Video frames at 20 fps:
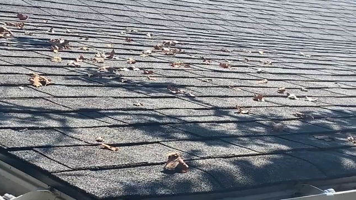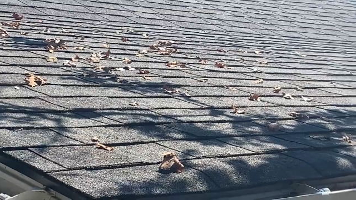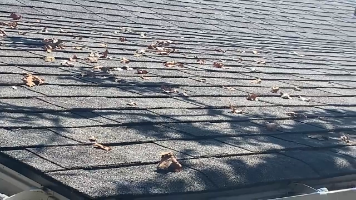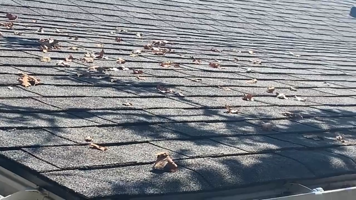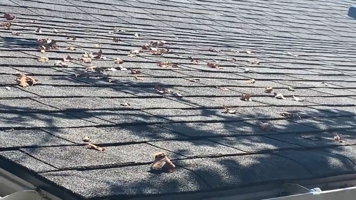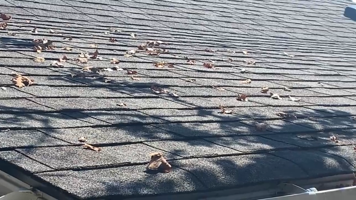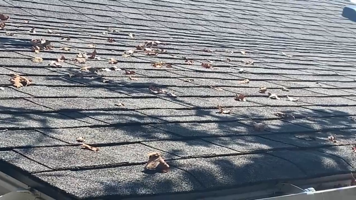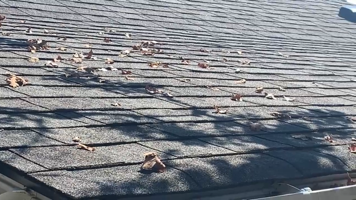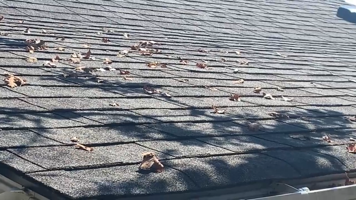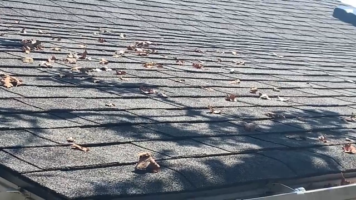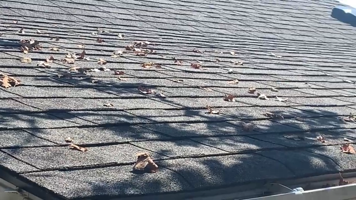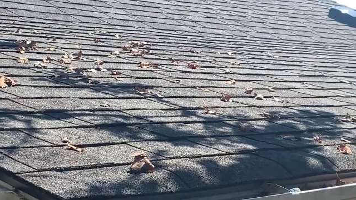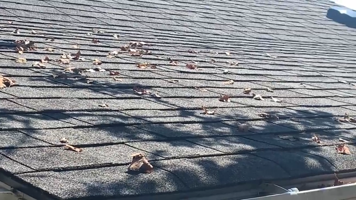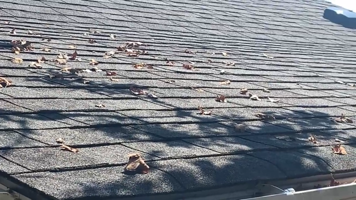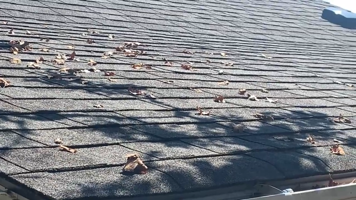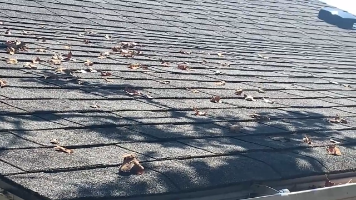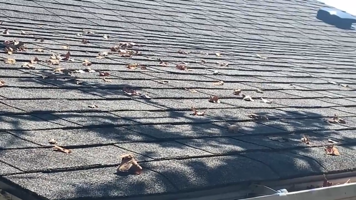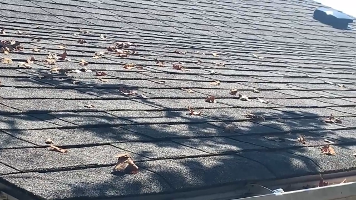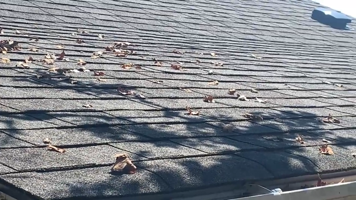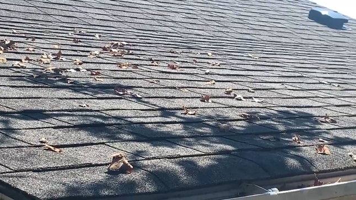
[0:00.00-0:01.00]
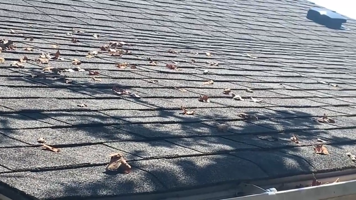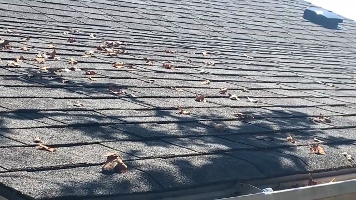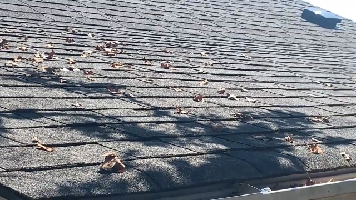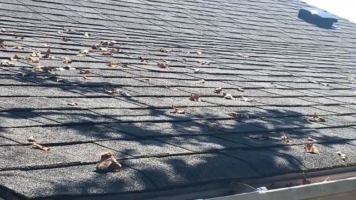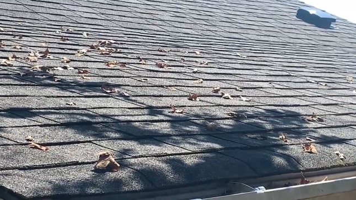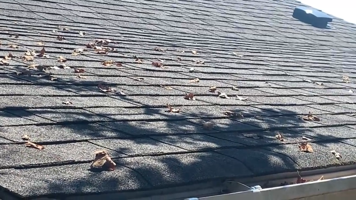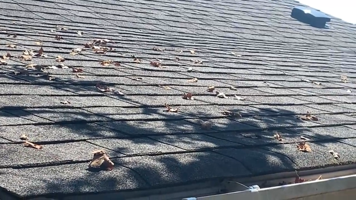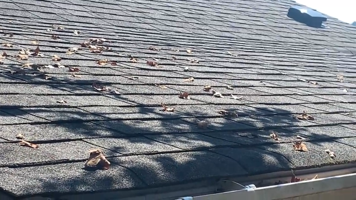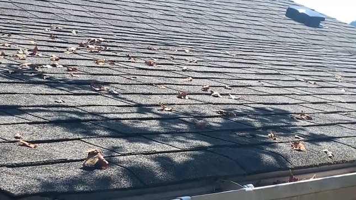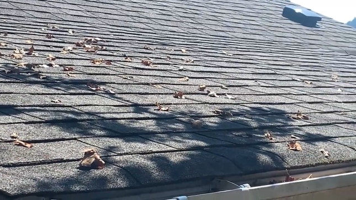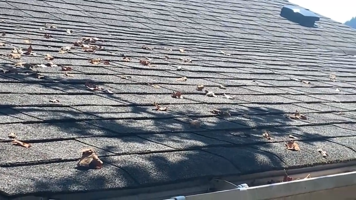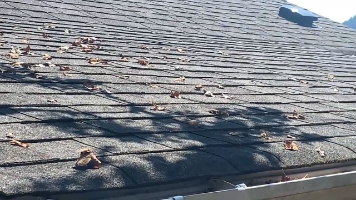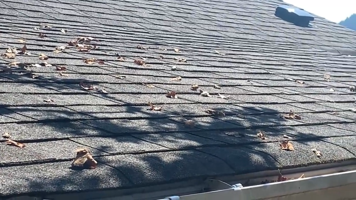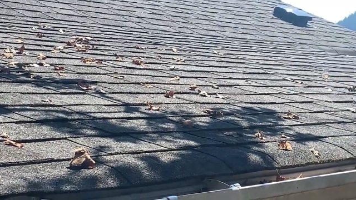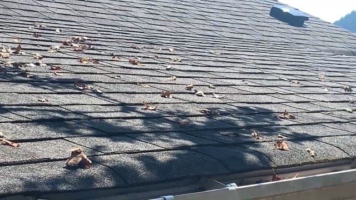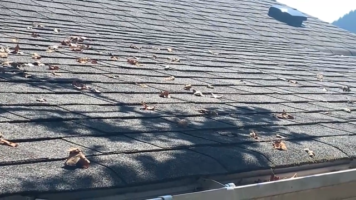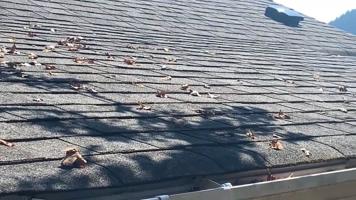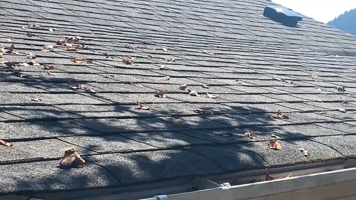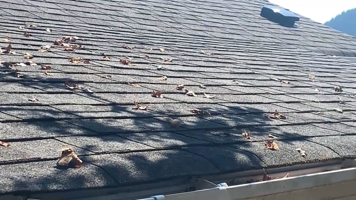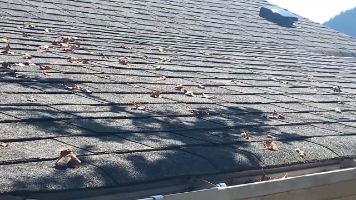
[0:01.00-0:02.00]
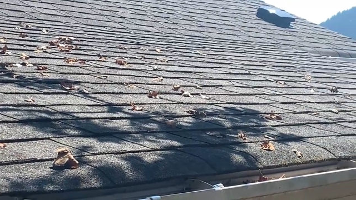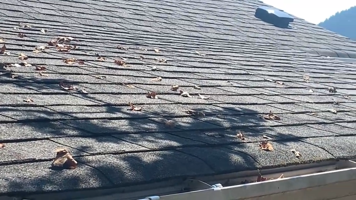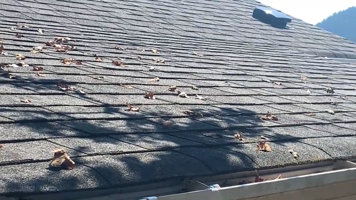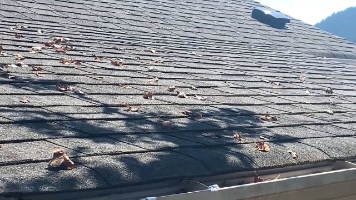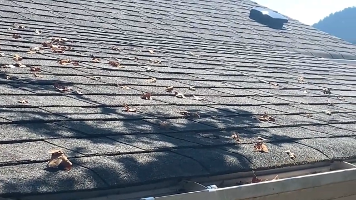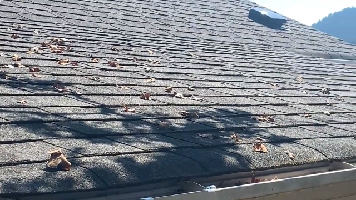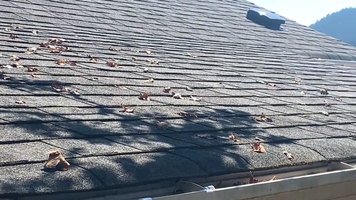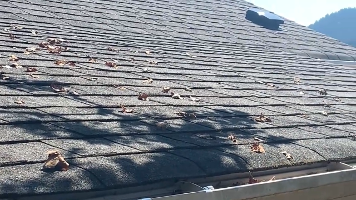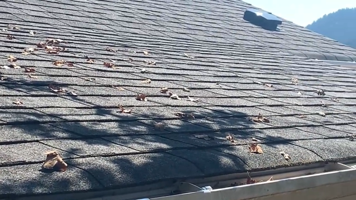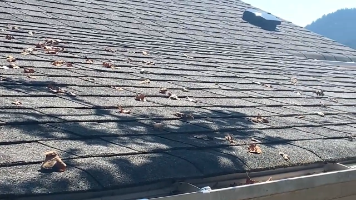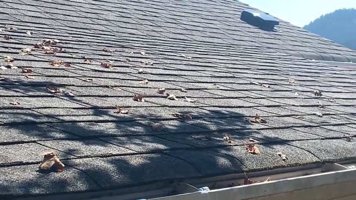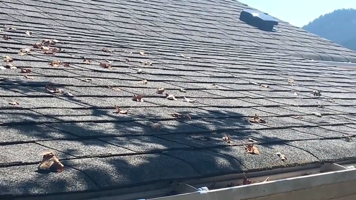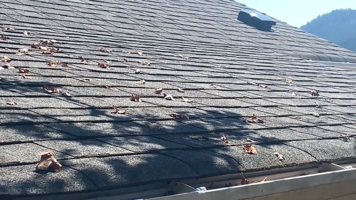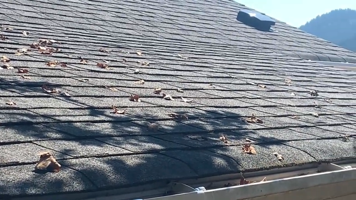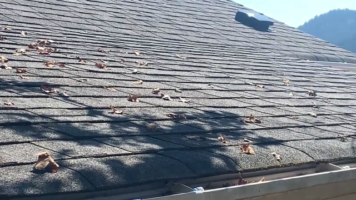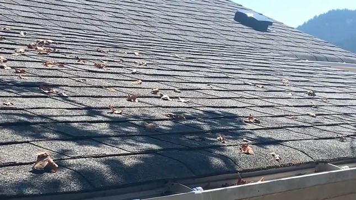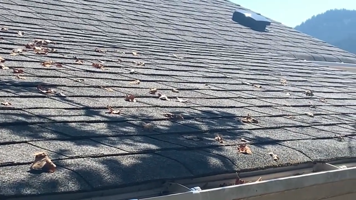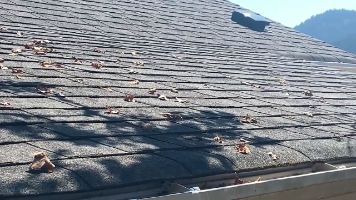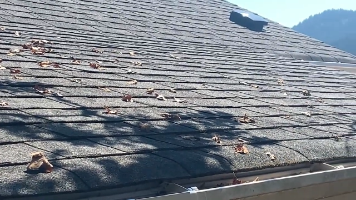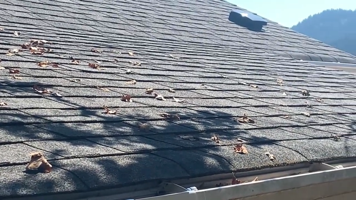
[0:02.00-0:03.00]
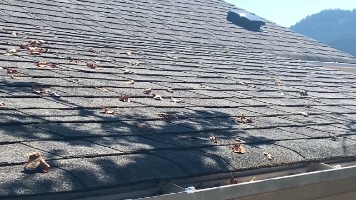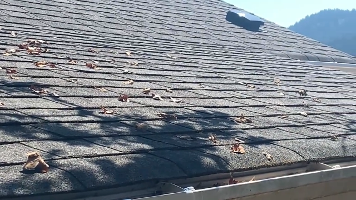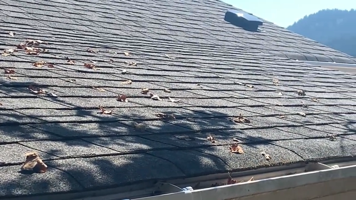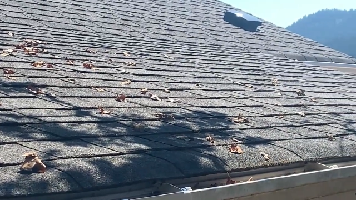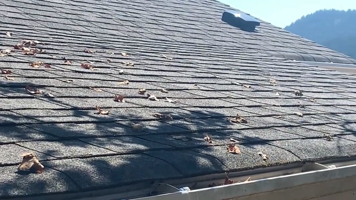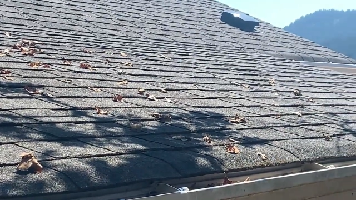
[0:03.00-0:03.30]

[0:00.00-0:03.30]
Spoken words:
No face is visible, so there are no lips to read.